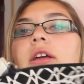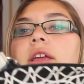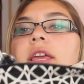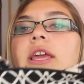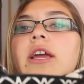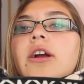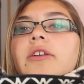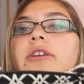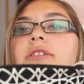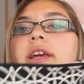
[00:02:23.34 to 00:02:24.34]

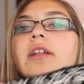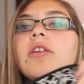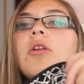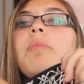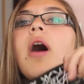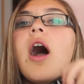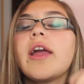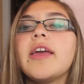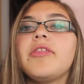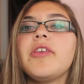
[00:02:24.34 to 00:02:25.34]
here there's like a little
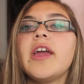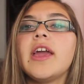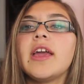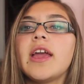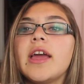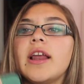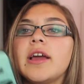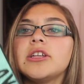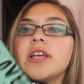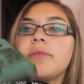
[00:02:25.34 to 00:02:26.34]
pocket thing and
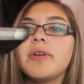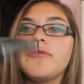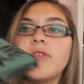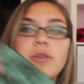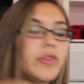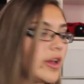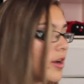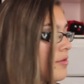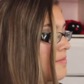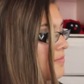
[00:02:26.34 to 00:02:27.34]
I just have my phone
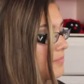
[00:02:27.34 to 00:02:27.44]
there.